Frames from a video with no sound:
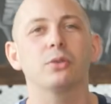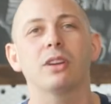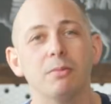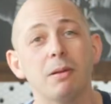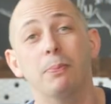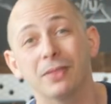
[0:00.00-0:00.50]
you
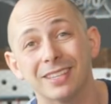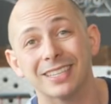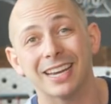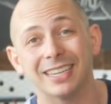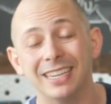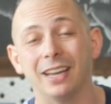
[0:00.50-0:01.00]
come up with this
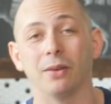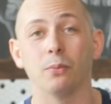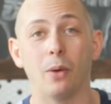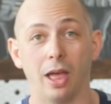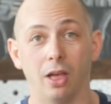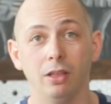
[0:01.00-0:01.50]
idea?
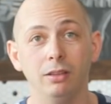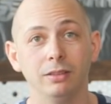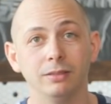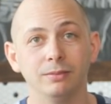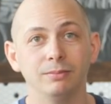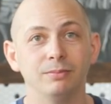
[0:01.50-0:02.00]
Well,
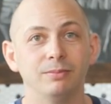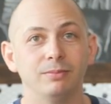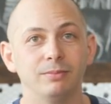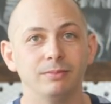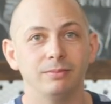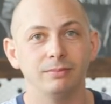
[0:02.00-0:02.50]

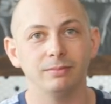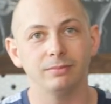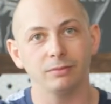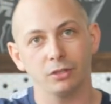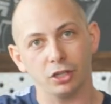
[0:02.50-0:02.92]
it